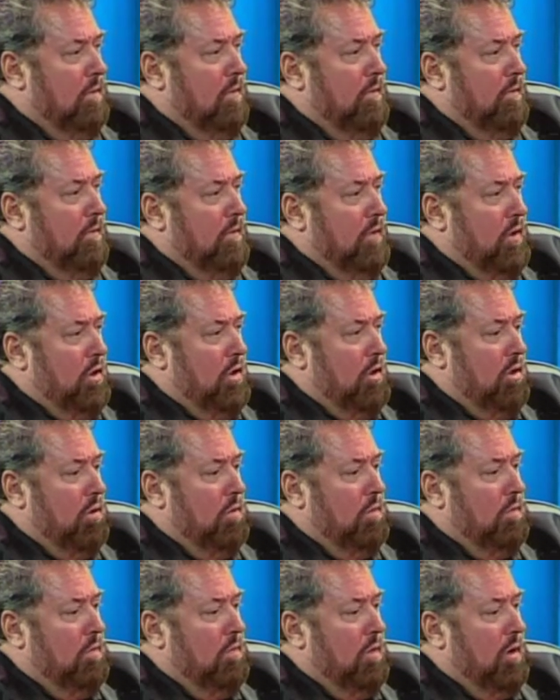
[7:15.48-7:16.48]

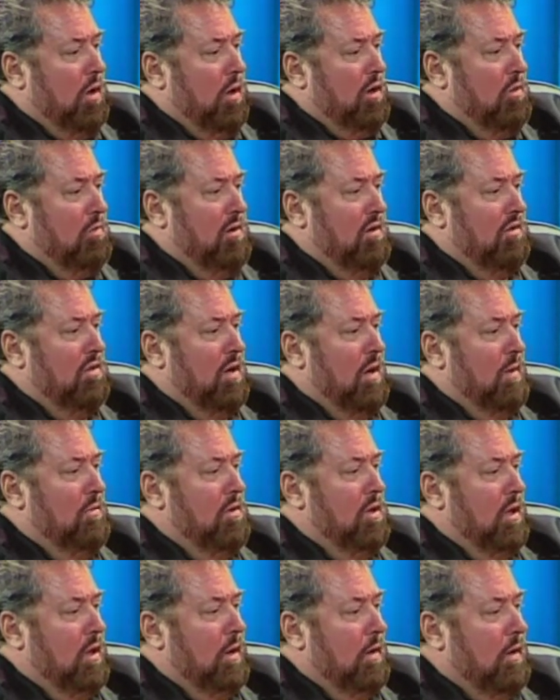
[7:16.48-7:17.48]
Video, arguably the same
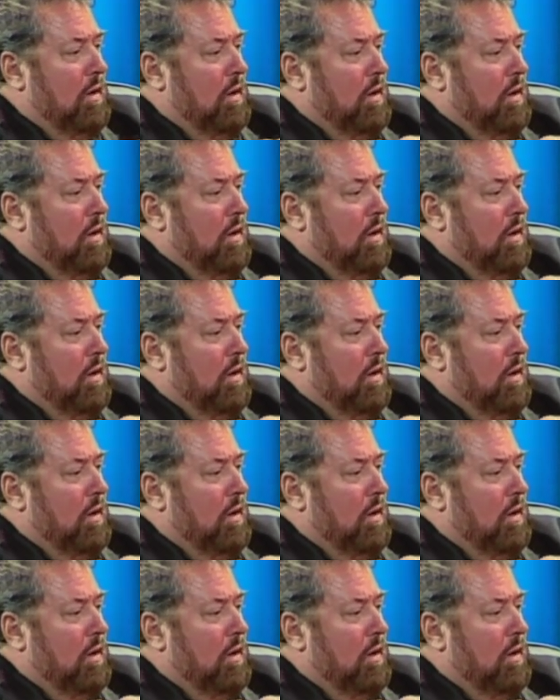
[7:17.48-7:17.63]
thing.